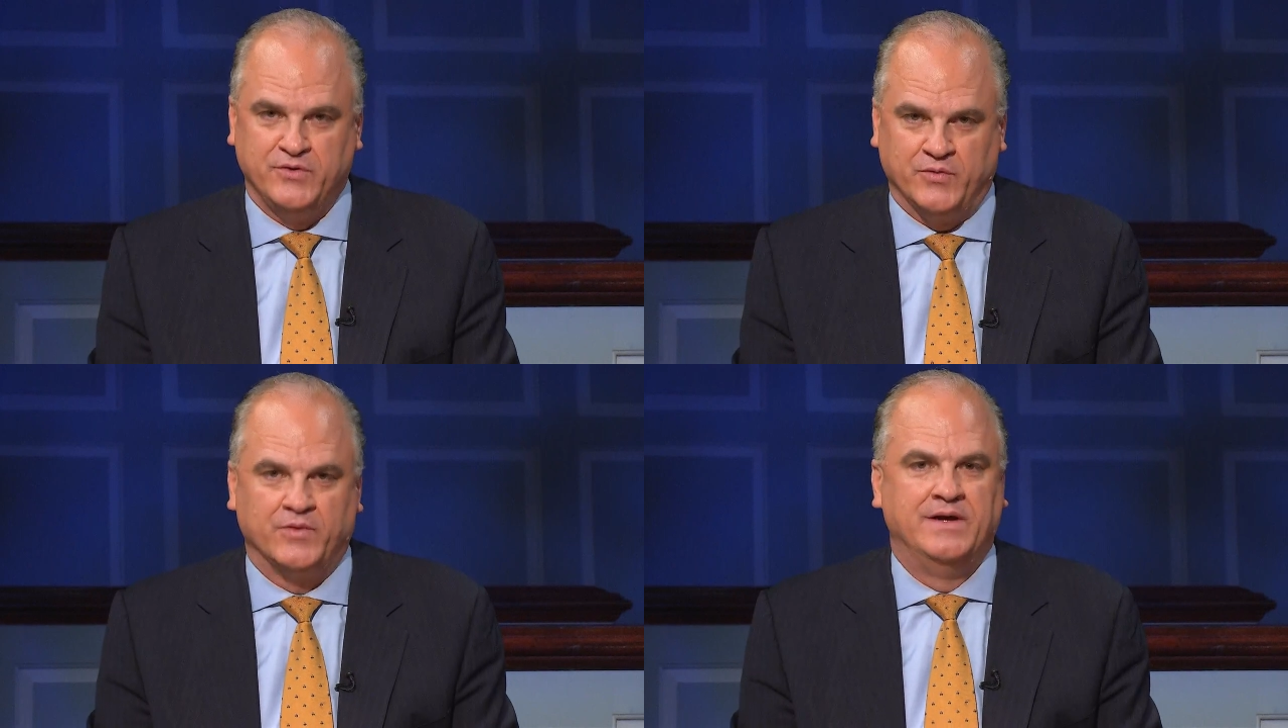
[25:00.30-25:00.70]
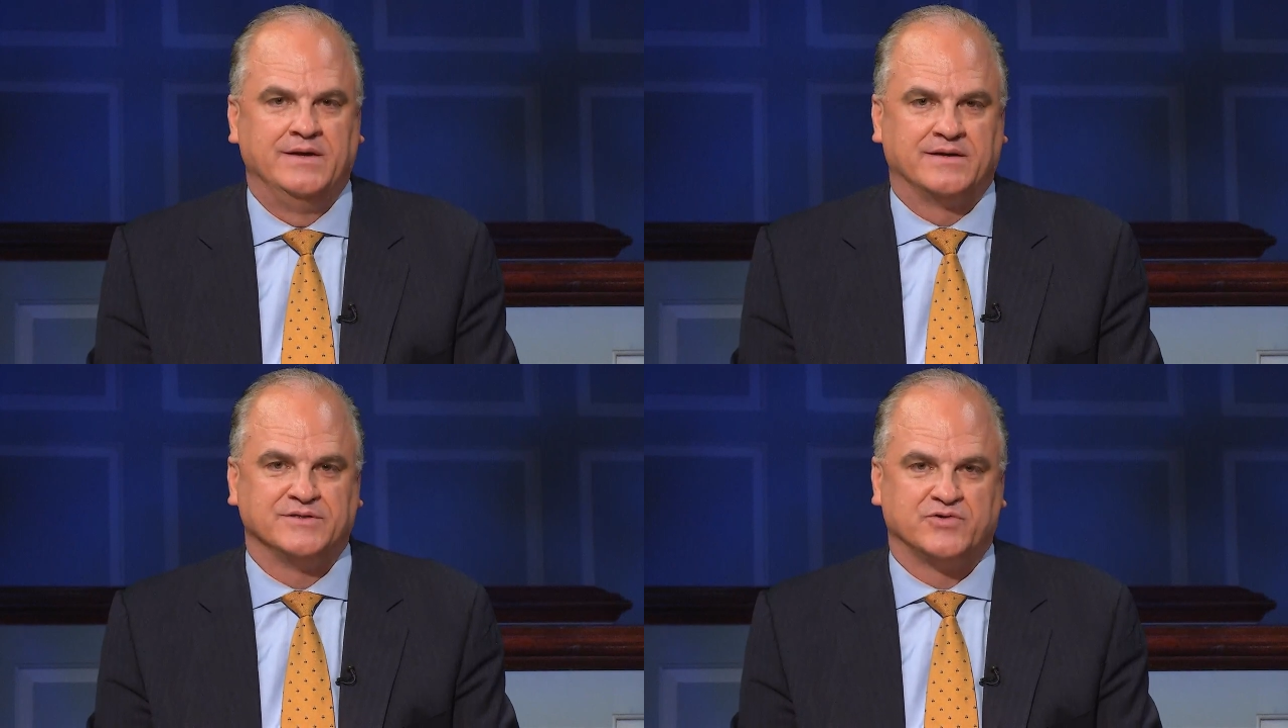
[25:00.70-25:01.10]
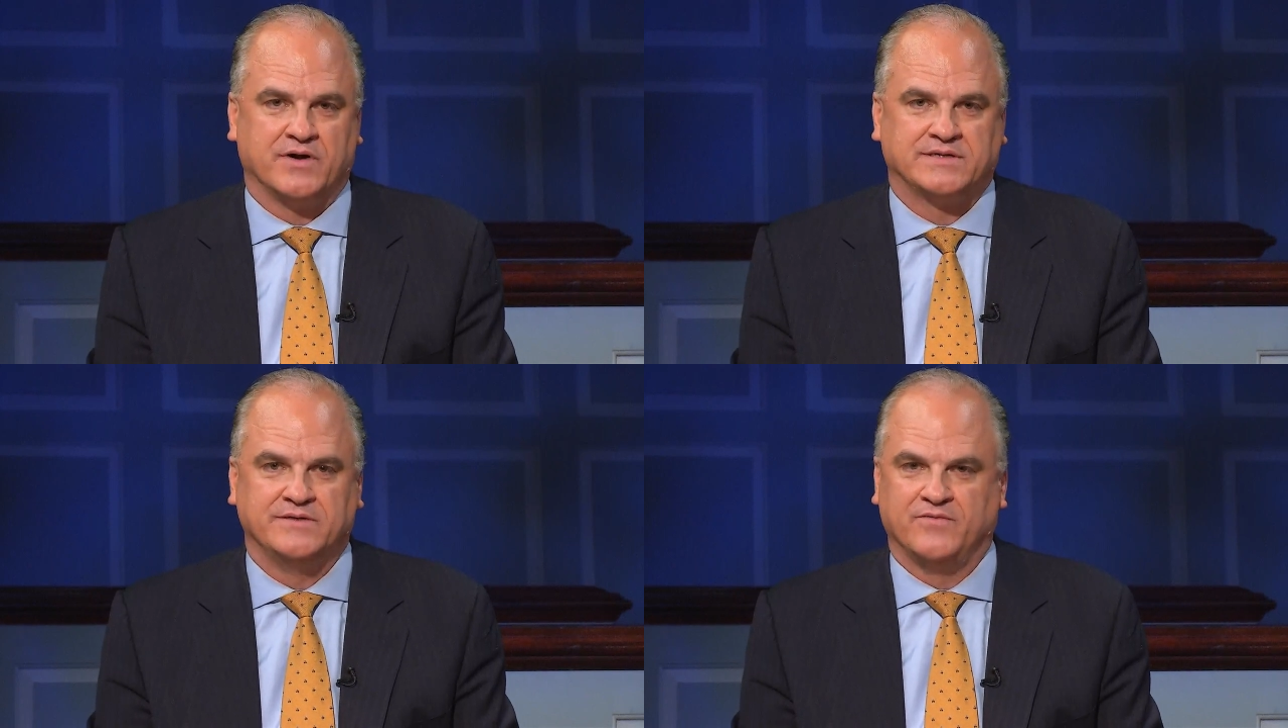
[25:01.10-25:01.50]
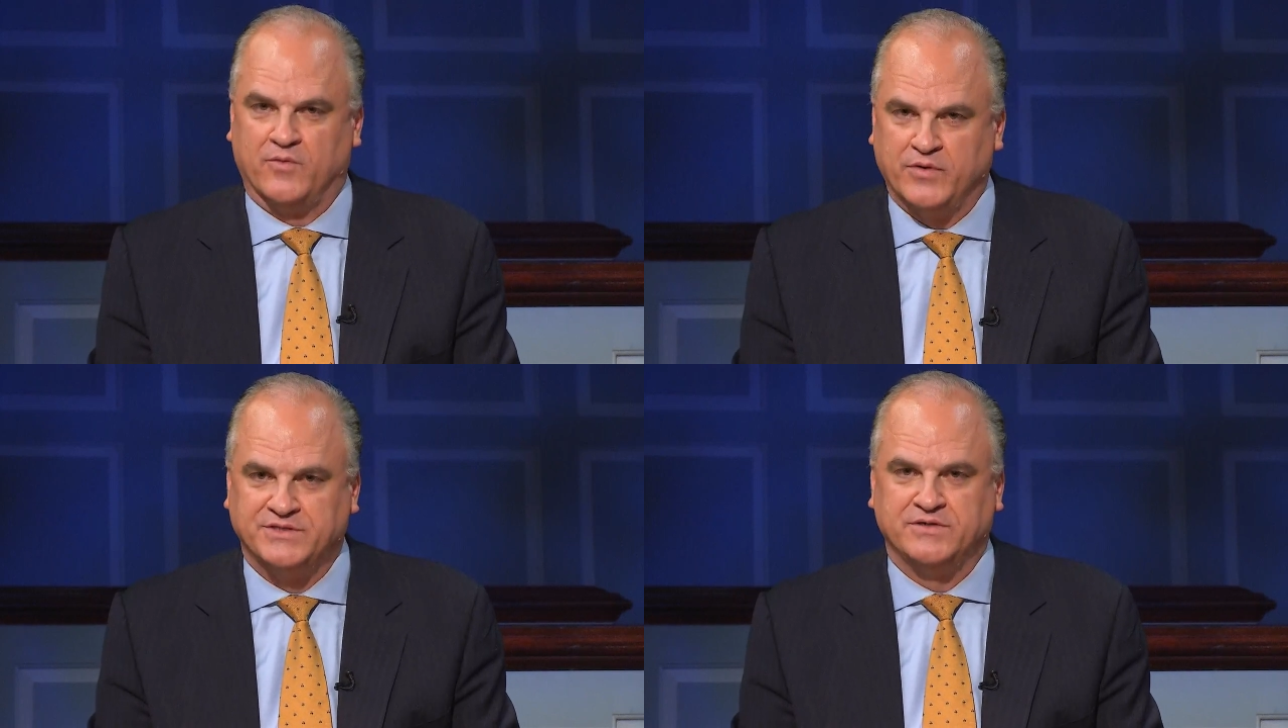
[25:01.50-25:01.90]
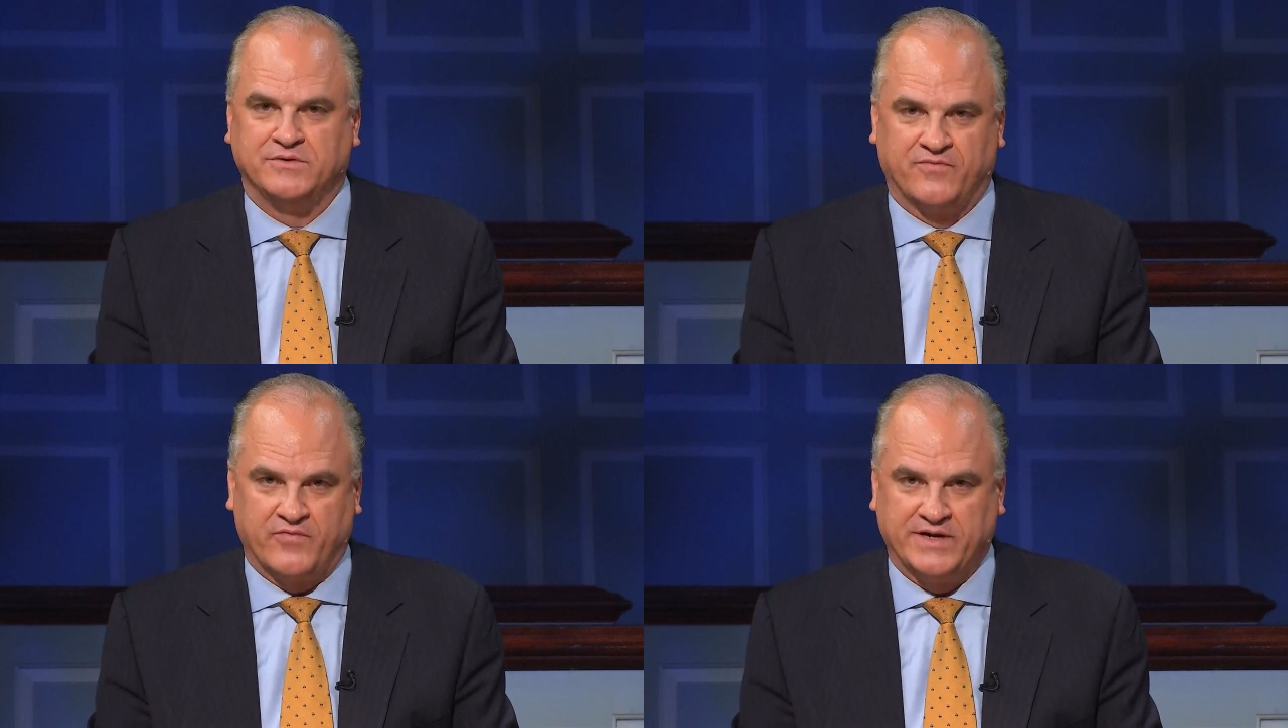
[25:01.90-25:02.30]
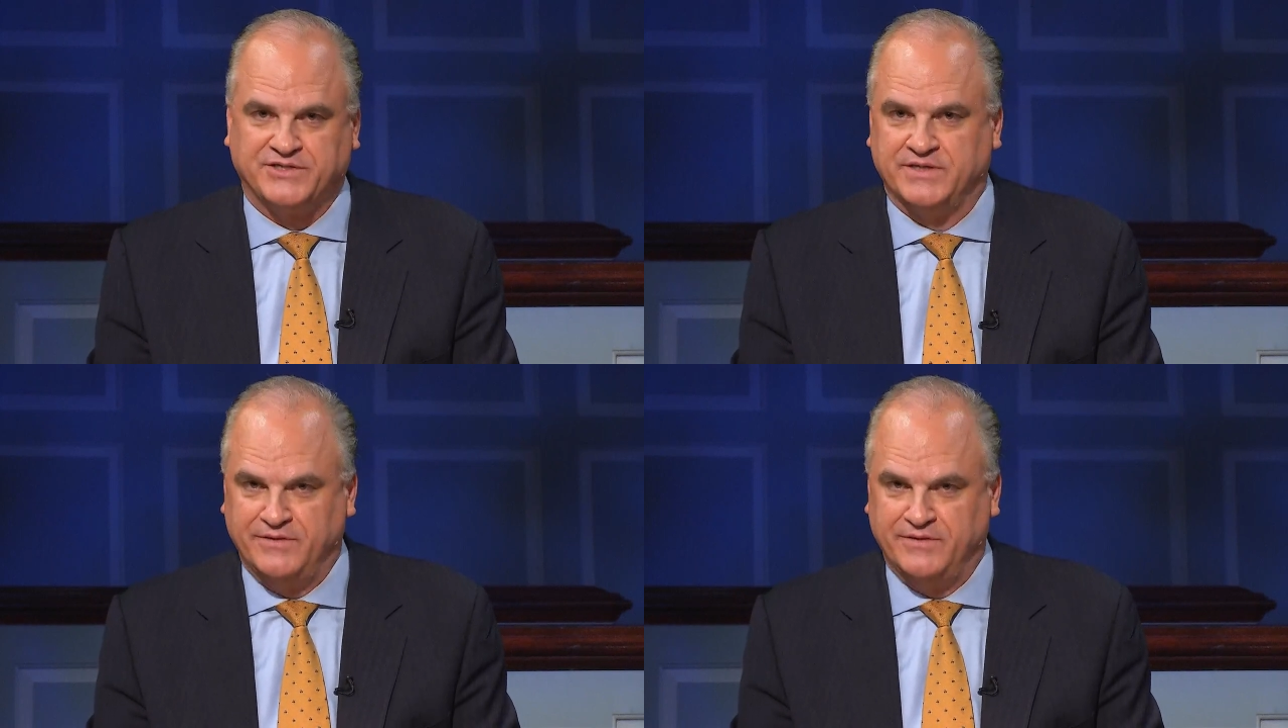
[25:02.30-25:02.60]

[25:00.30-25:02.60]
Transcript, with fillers: you. Constructive, original, fresh,